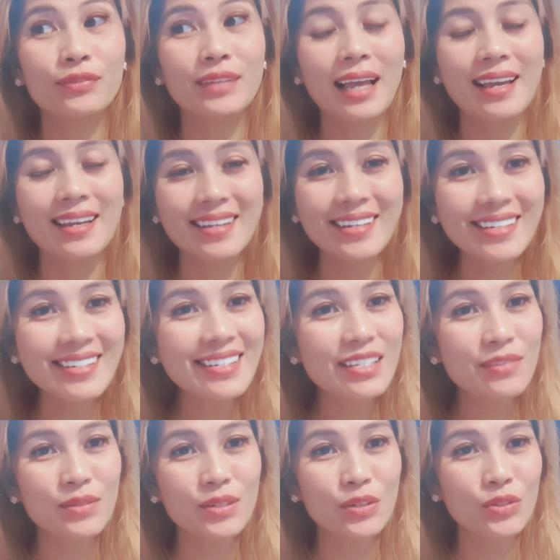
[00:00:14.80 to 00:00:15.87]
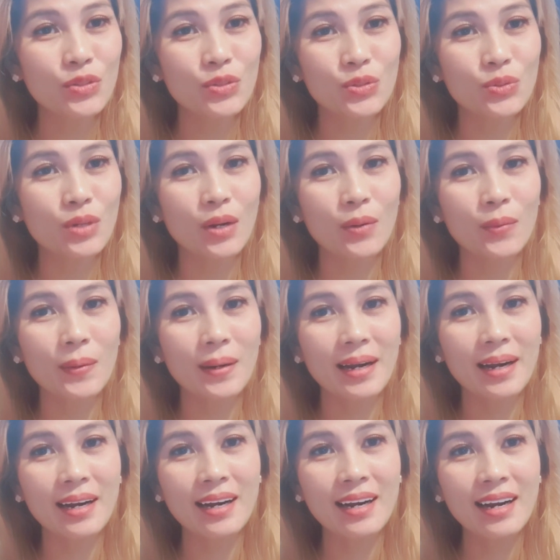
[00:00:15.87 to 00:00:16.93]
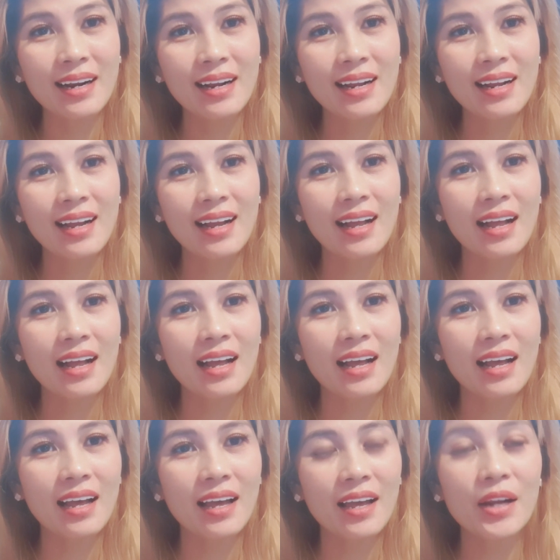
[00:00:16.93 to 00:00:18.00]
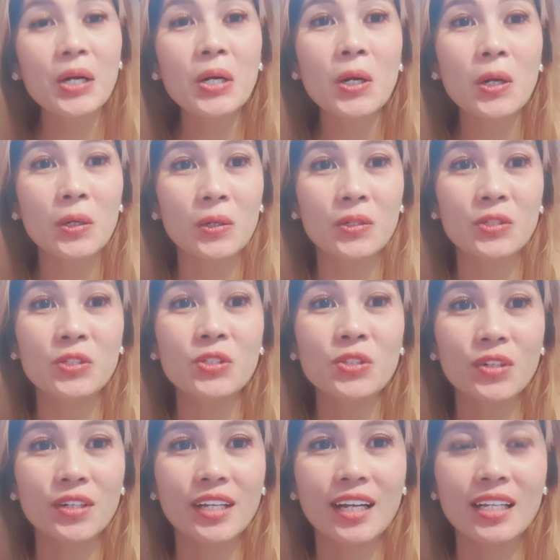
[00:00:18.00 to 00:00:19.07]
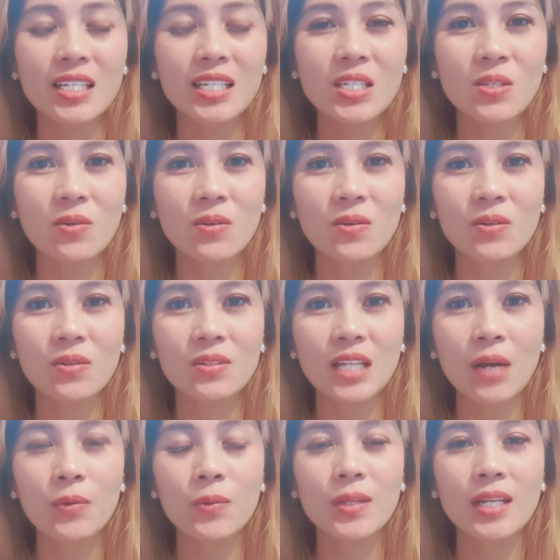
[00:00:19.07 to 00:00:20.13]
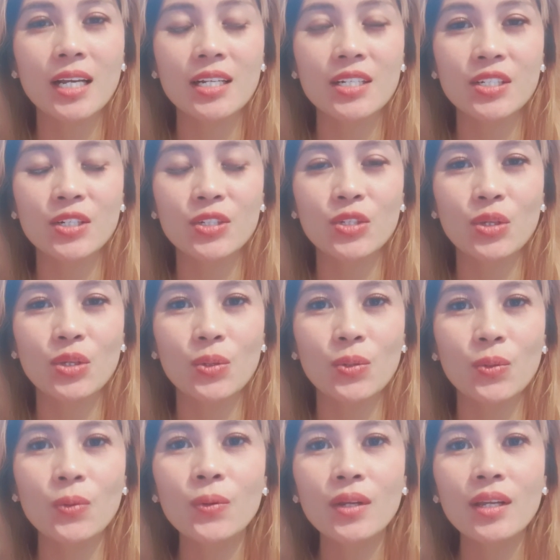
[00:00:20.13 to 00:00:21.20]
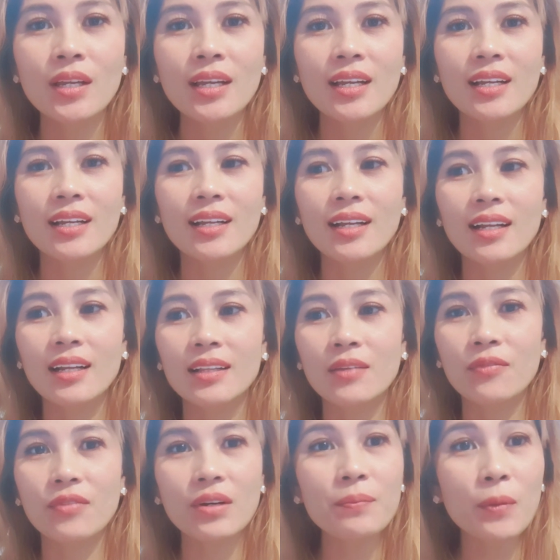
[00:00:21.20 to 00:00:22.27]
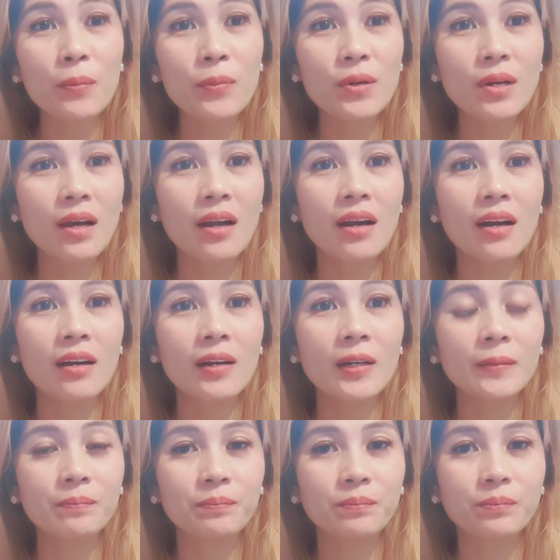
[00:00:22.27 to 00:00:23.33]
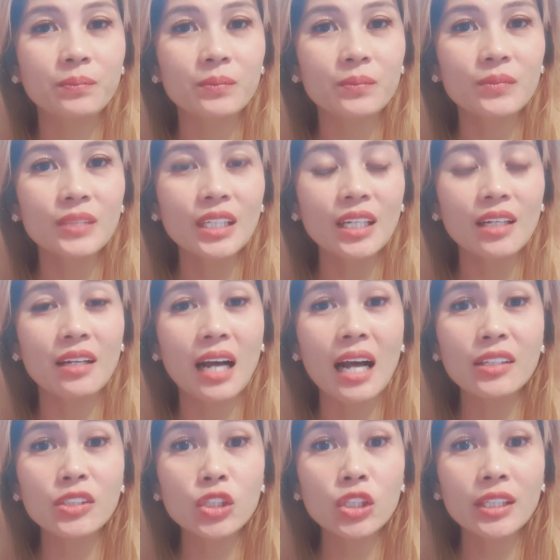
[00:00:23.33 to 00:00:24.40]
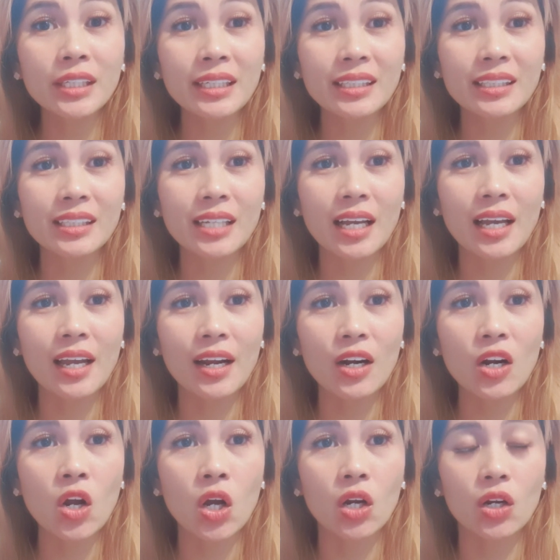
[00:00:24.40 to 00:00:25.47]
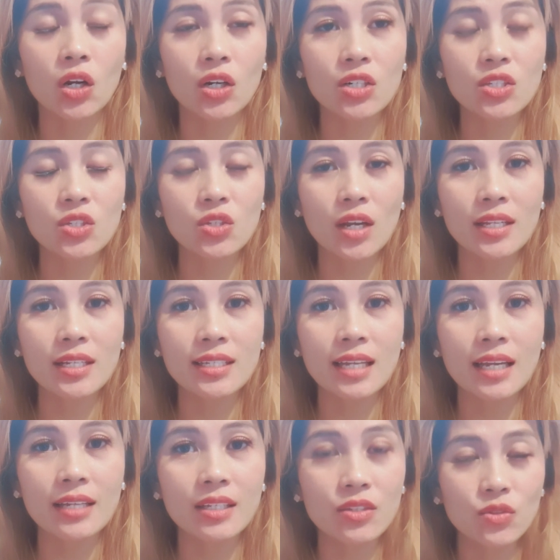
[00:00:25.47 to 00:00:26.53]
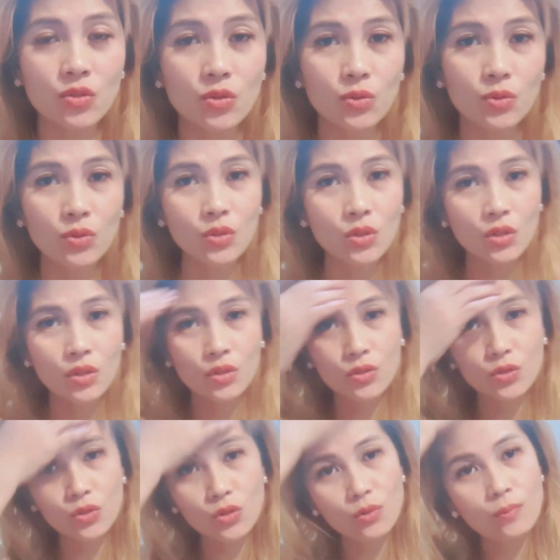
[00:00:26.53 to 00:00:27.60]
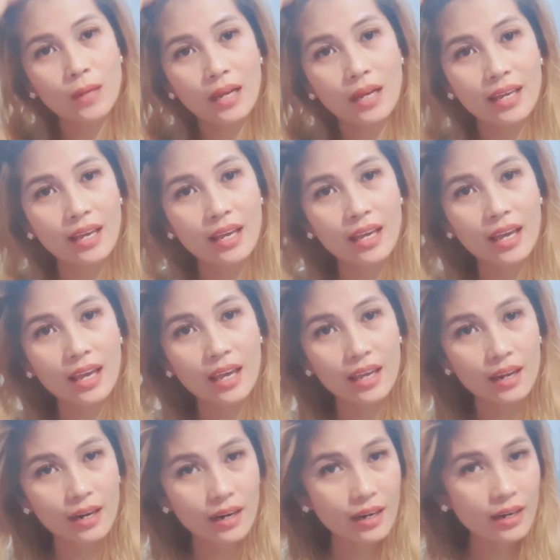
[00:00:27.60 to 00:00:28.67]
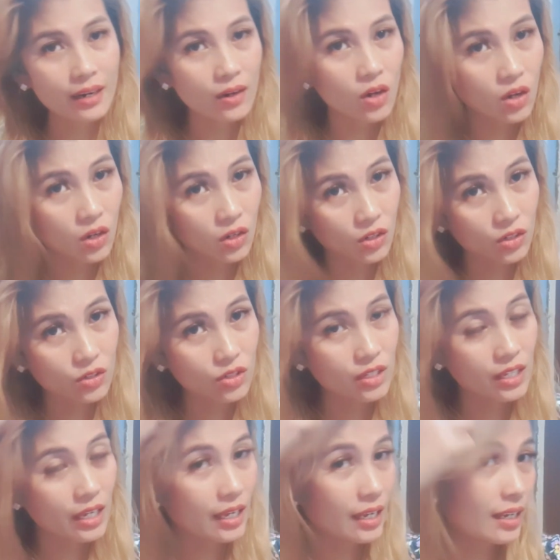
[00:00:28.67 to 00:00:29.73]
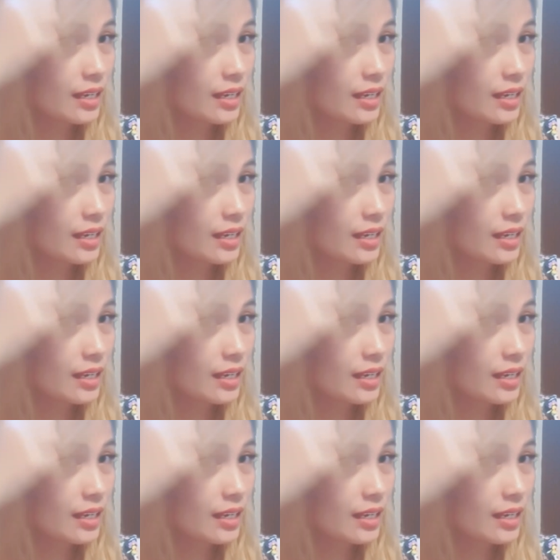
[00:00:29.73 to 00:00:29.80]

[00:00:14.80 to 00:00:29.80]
days we don't do our uh, hair color tutorial. So now we're gonna share to you uh, the very popular underneath uh, hair color. So I decided to do my hair color today